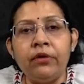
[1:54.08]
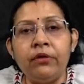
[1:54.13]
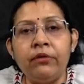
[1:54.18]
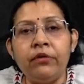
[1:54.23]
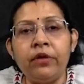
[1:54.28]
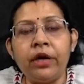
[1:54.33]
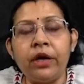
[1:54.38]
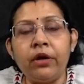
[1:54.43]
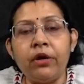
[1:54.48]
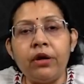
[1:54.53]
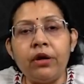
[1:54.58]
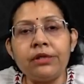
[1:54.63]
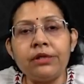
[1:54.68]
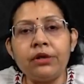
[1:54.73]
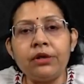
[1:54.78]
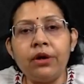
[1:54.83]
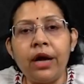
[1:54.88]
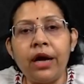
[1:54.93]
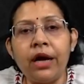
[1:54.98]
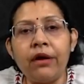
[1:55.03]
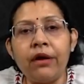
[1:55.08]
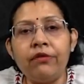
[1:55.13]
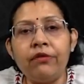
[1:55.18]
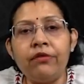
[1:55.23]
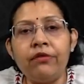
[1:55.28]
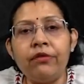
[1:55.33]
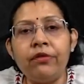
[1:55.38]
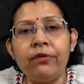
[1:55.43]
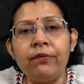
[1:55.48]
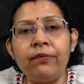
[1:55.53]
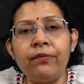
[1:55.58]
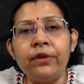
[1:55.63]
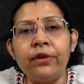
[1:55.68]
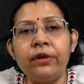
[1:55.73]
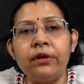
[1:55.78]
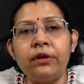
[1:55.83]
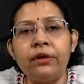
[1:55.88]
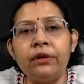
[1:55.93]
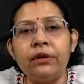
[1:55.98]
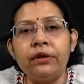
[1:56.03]
We can also have
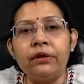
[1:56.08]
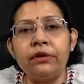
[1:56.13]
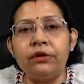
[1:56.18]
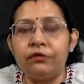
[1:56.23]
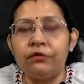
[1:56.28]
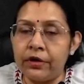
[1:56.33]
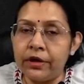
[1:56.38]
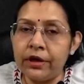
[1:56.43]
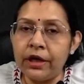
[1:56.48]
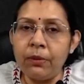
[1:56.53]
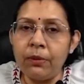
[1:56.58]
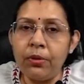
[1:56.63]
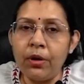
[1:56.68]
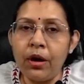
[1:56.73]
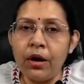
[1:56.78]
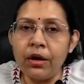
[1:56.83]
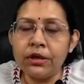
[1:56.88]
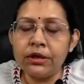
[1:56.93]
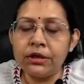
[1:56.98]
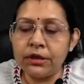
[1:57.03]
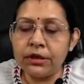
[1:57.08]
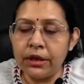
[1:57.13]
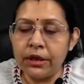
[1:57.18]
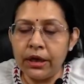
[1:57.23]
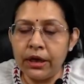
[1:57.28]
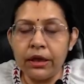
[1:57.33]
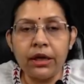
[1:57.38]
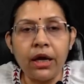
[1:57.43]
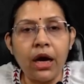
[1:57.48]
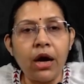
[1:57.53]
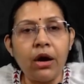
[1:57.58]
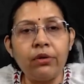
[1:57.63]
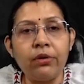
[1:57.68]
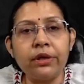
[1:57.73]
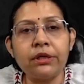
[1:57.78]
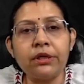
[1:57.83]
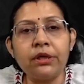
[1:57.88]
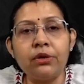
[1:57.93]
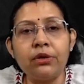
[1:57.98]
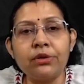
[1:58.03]
the funnel plot and how
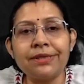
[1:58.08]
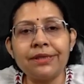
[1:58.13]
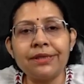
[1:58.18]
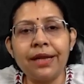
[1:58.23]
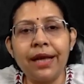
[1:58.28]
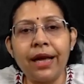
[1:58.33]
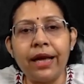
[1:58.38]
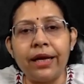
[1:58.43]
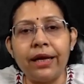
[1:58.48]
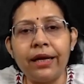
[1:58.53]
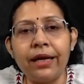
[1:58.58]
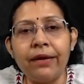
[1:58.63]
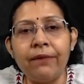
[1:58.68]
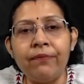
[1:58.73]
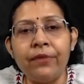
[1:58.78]
it looks like.